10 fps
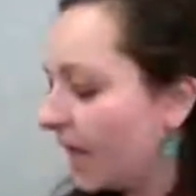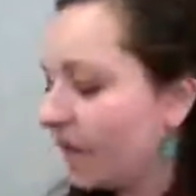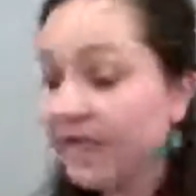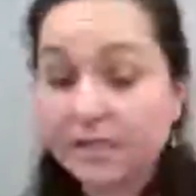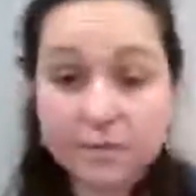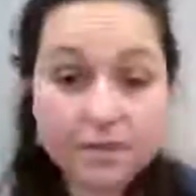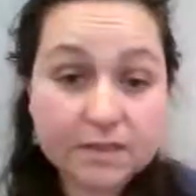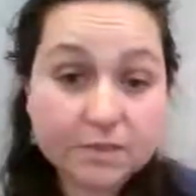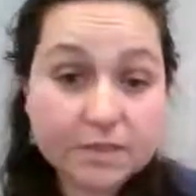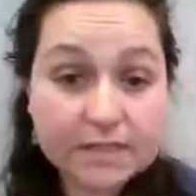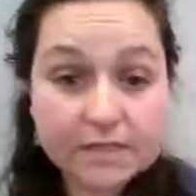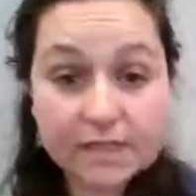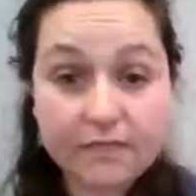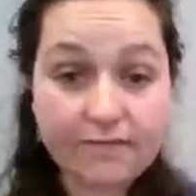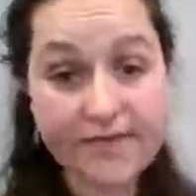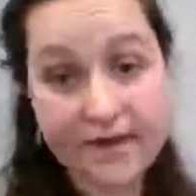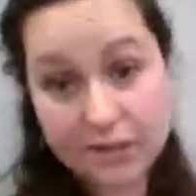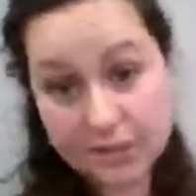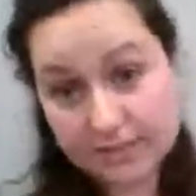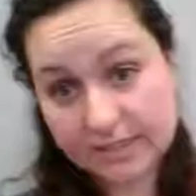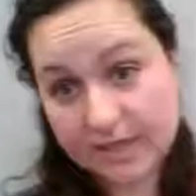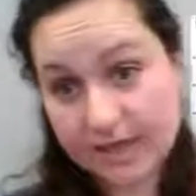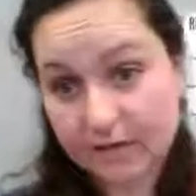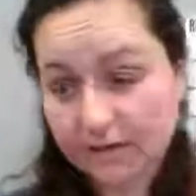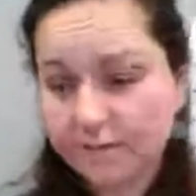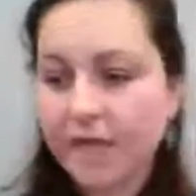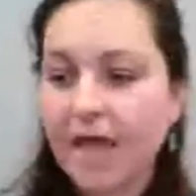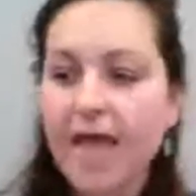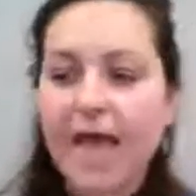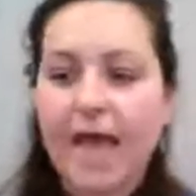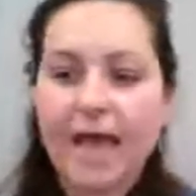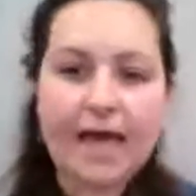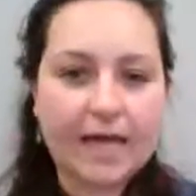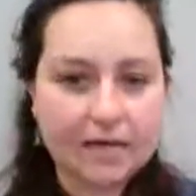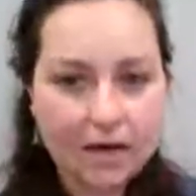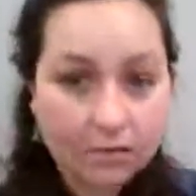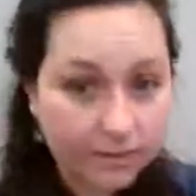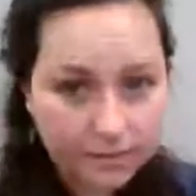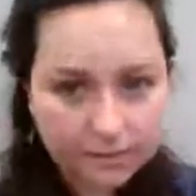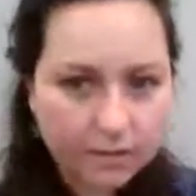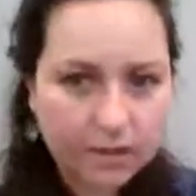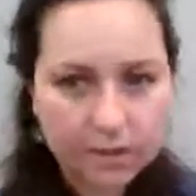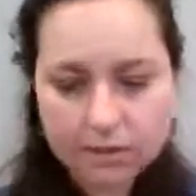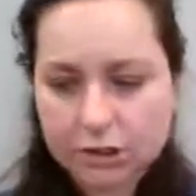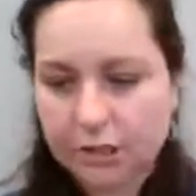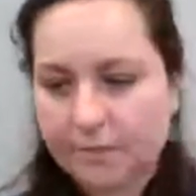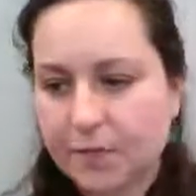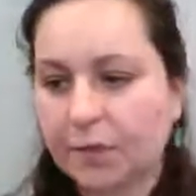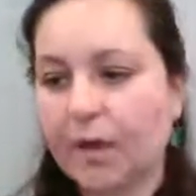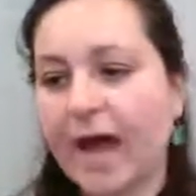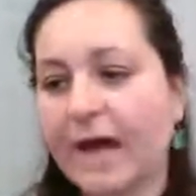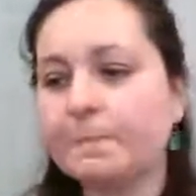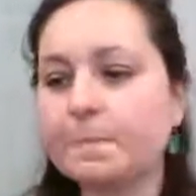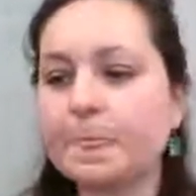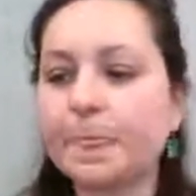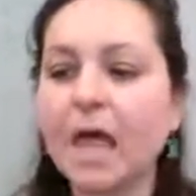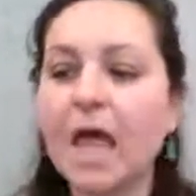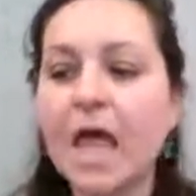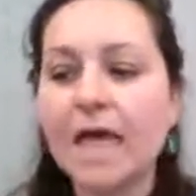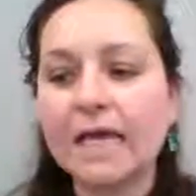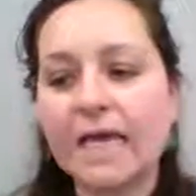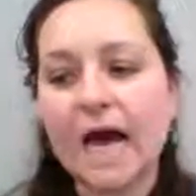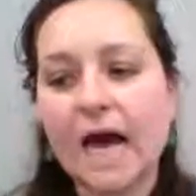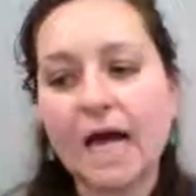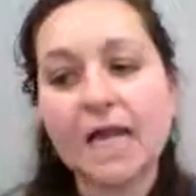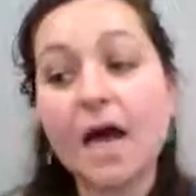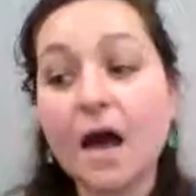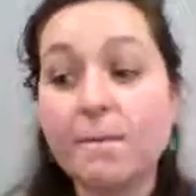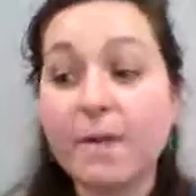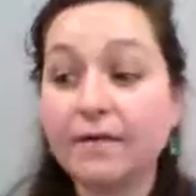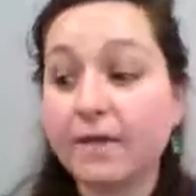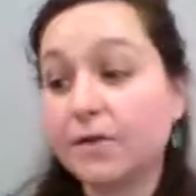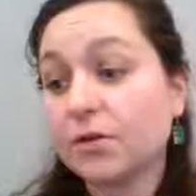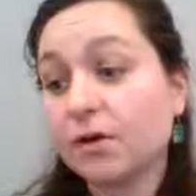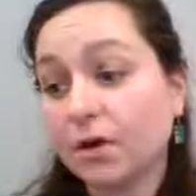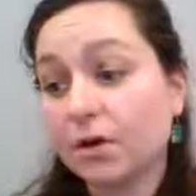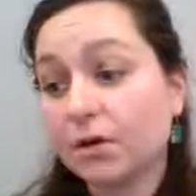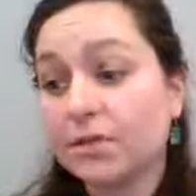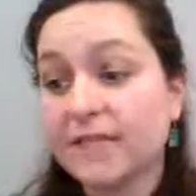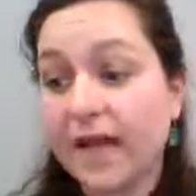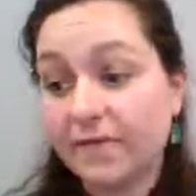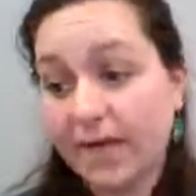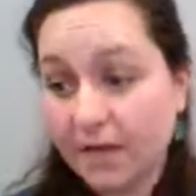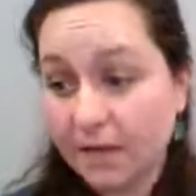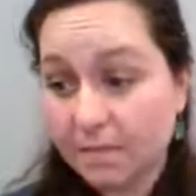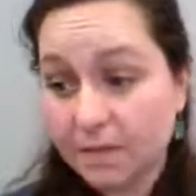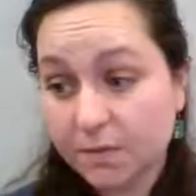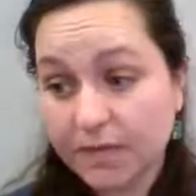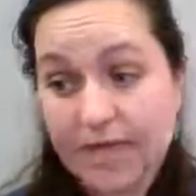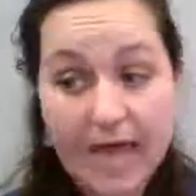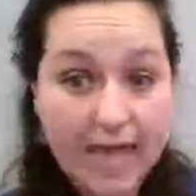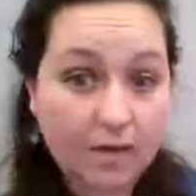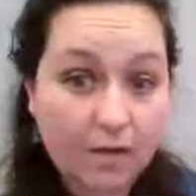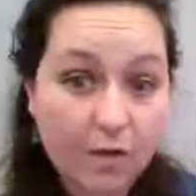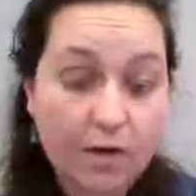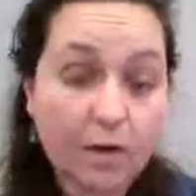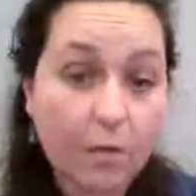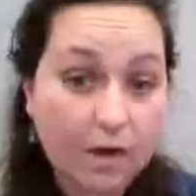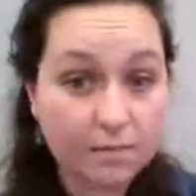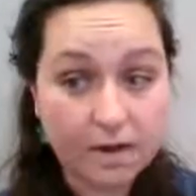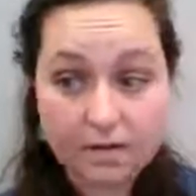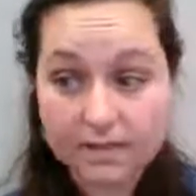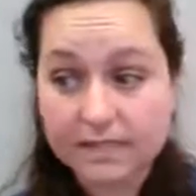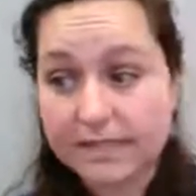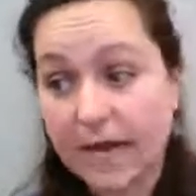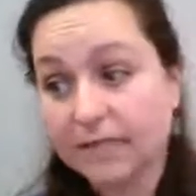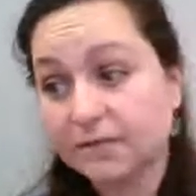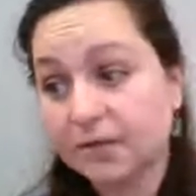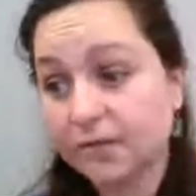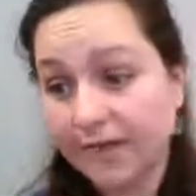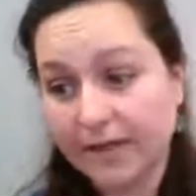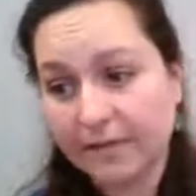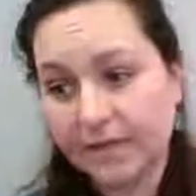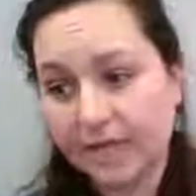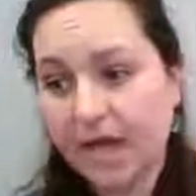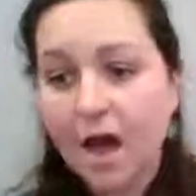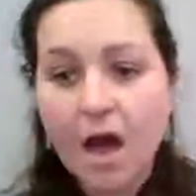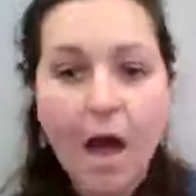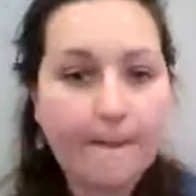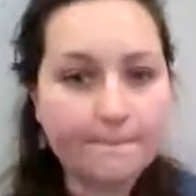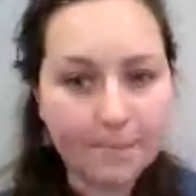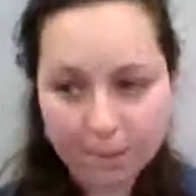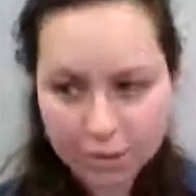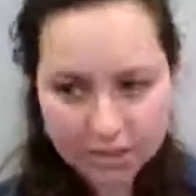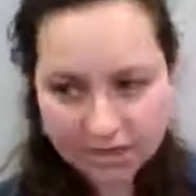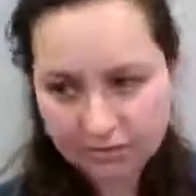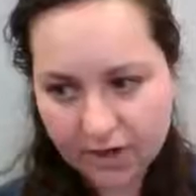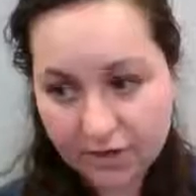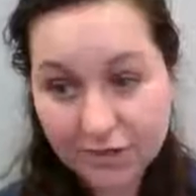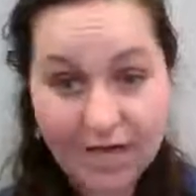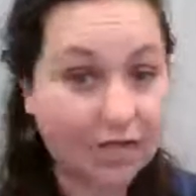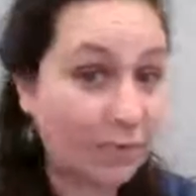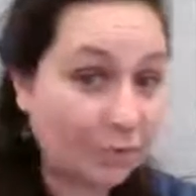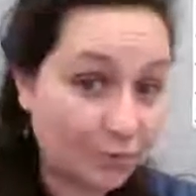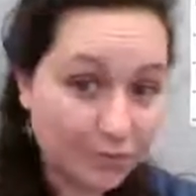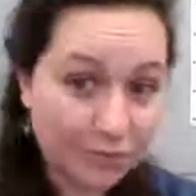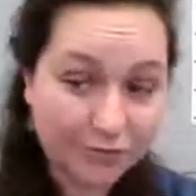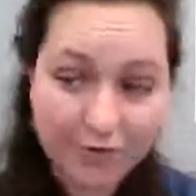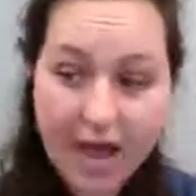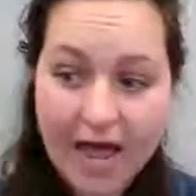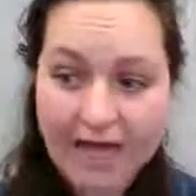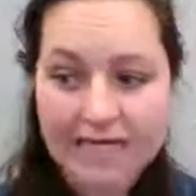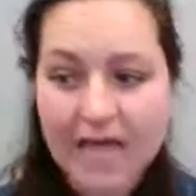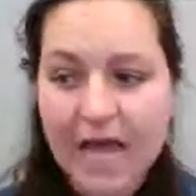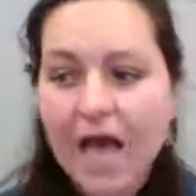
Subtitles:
This one's a realistic fiction title, and I'll read you a little description, okay? Quijana, a biracial girl who's navigating between the Anglo and Guatemalan sides of her family, a burgeoning crush, and a cool new friend,